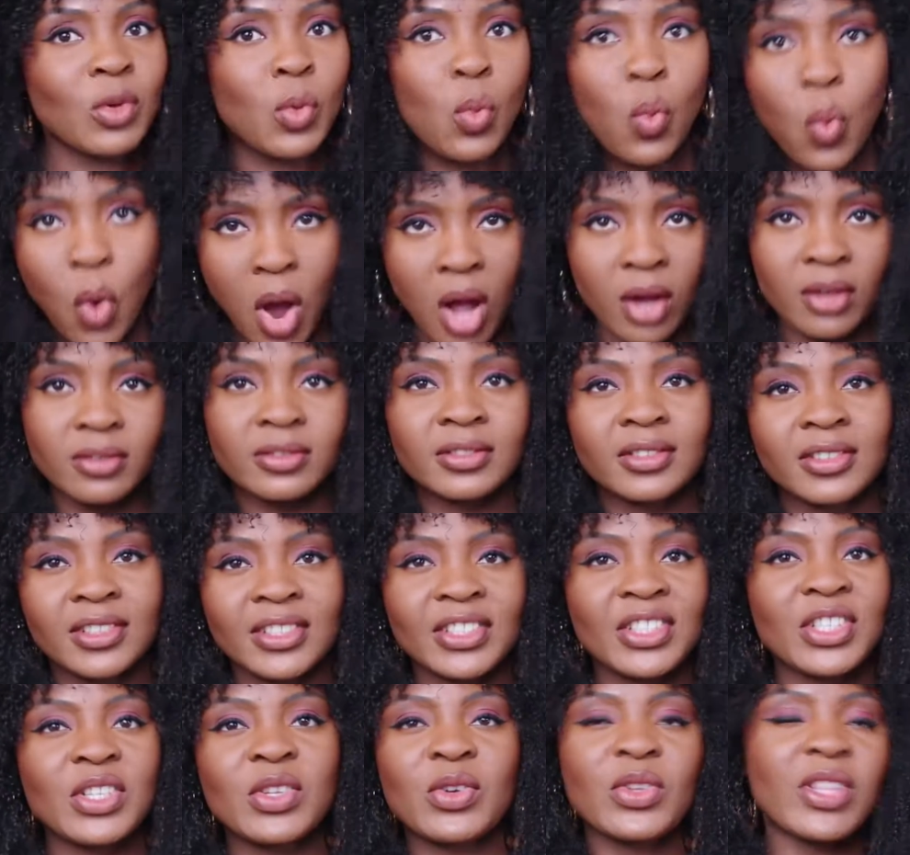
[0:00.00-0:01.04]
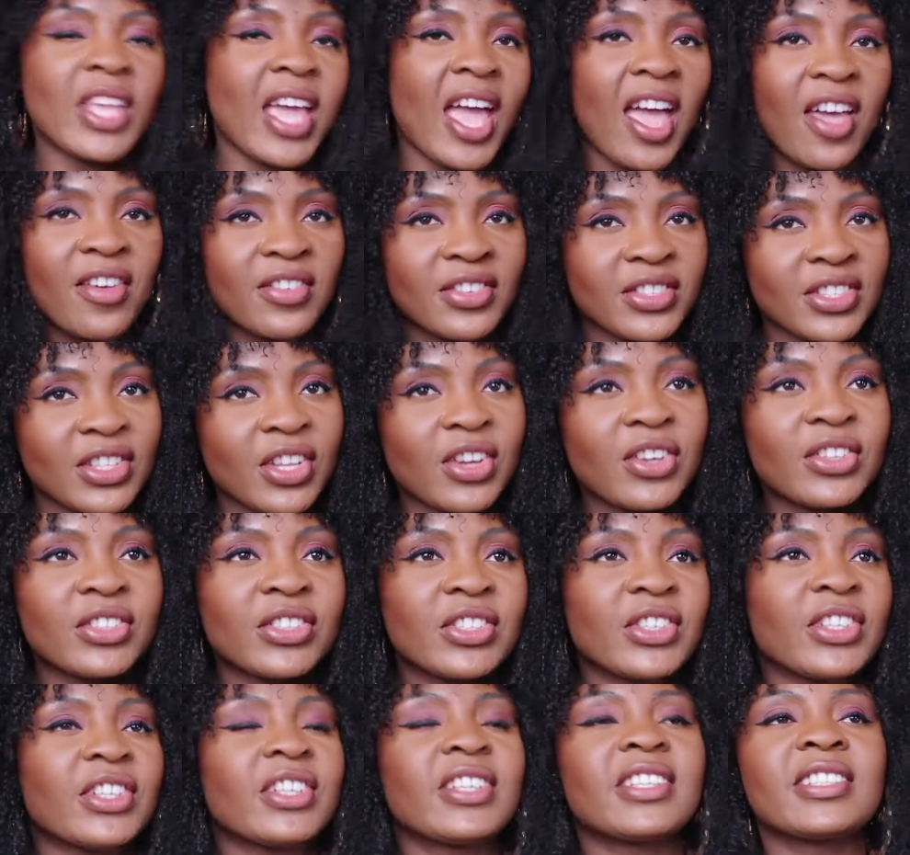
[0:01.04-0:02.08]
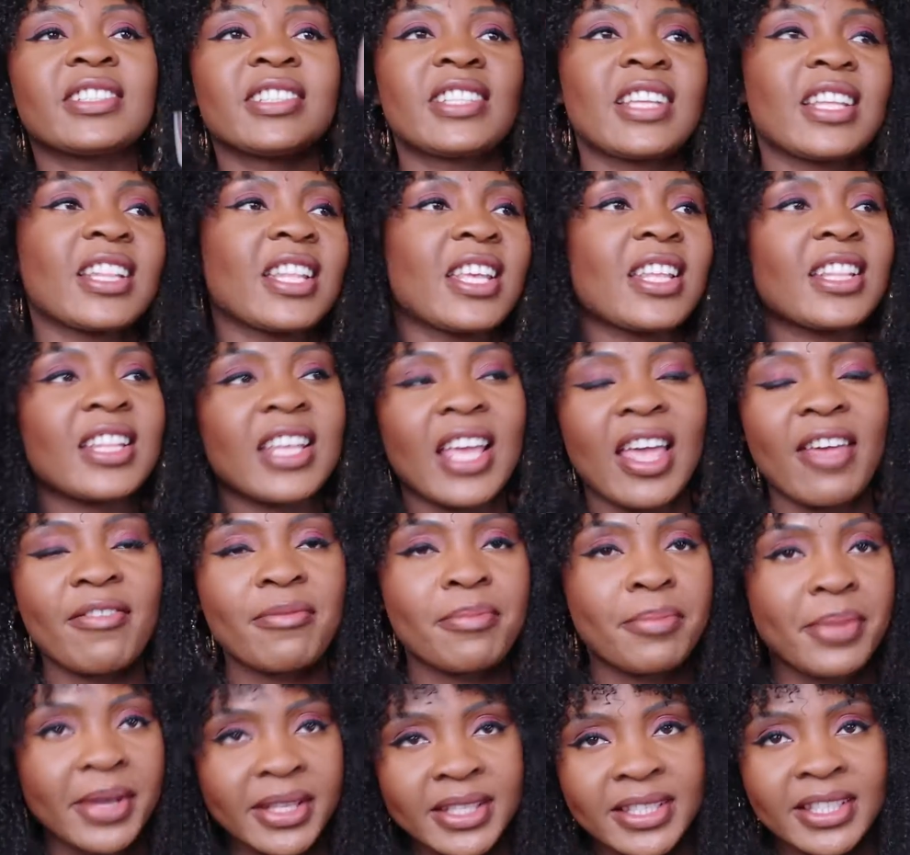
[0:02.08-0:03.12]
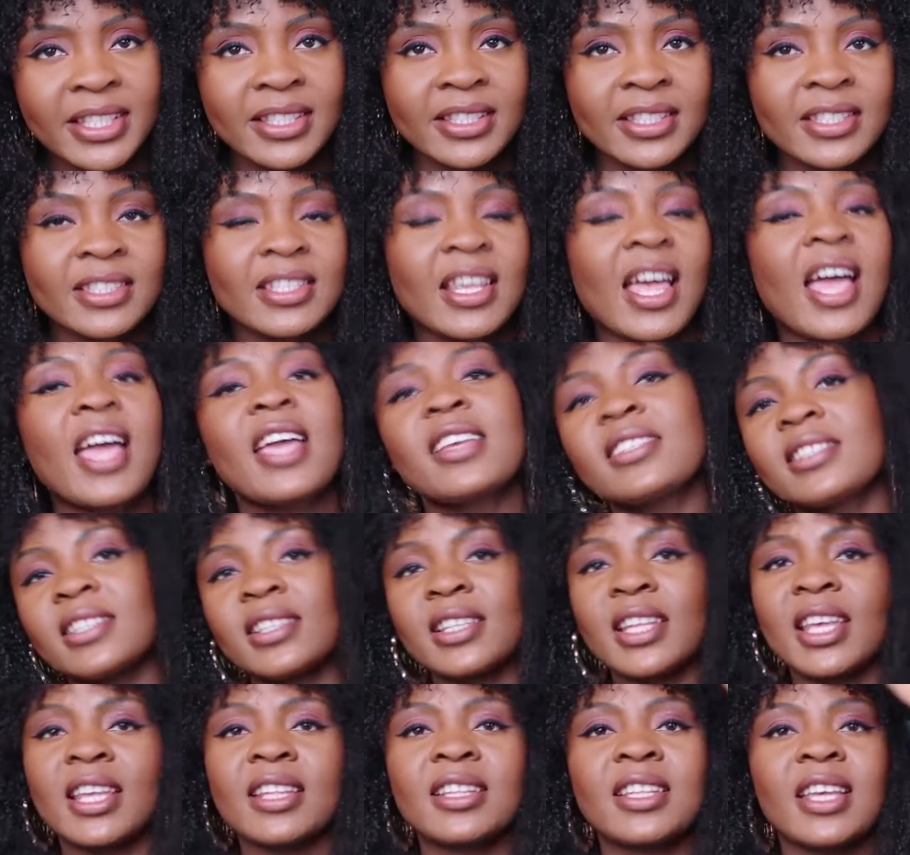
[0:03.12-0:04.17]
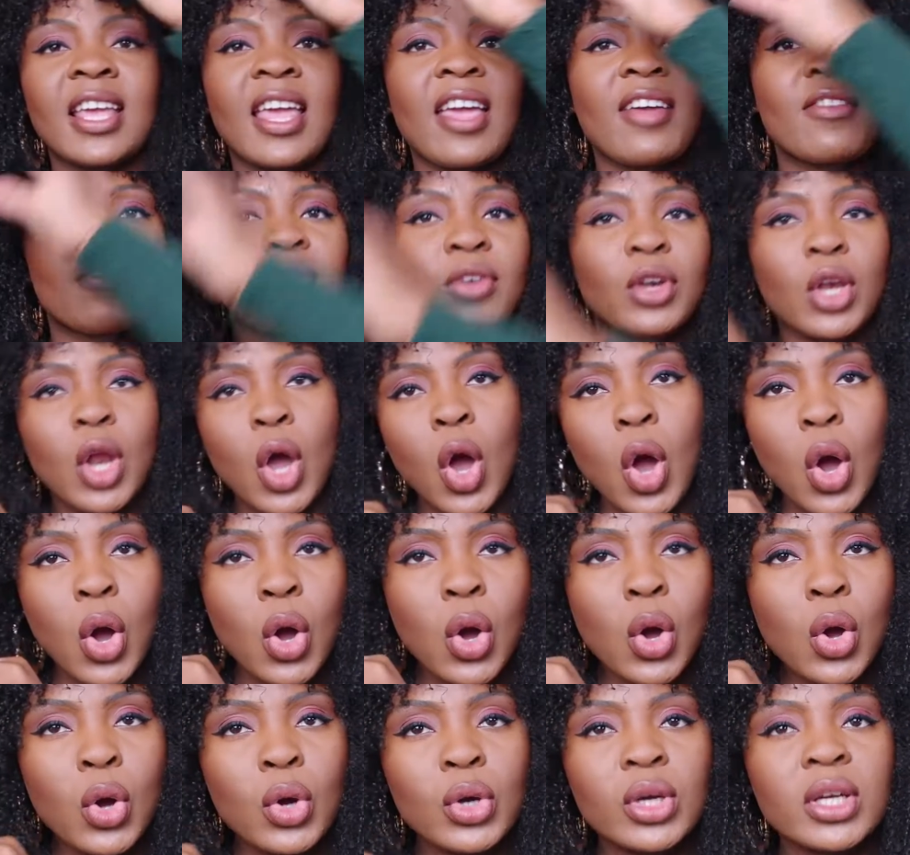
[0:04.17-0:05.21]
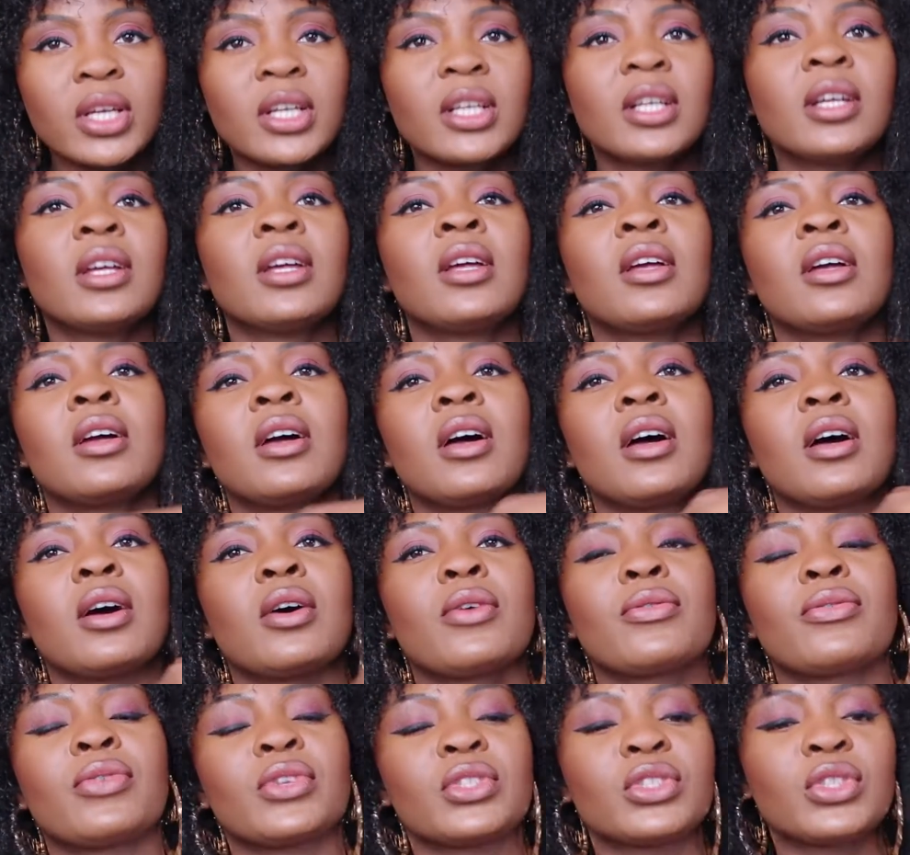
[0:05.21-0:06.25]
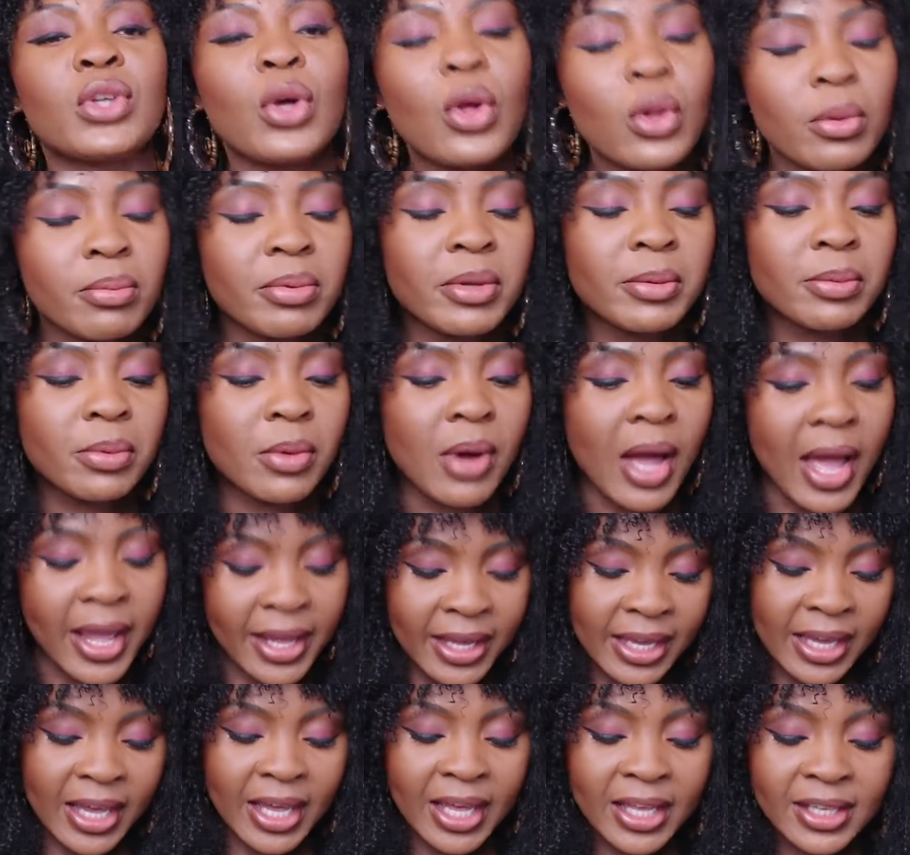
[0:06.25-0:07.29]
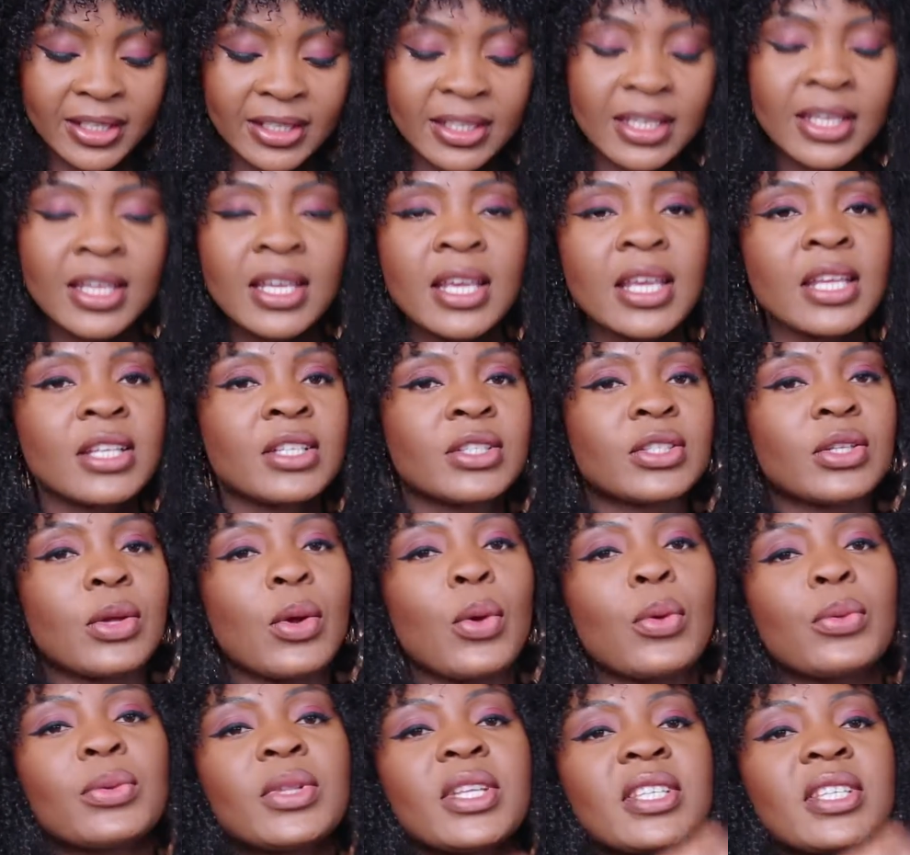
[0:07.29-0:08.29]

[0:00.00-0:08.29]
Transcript: one. You know, they have standard and then they have petite size and then they have long uh, for tall people, I guess. So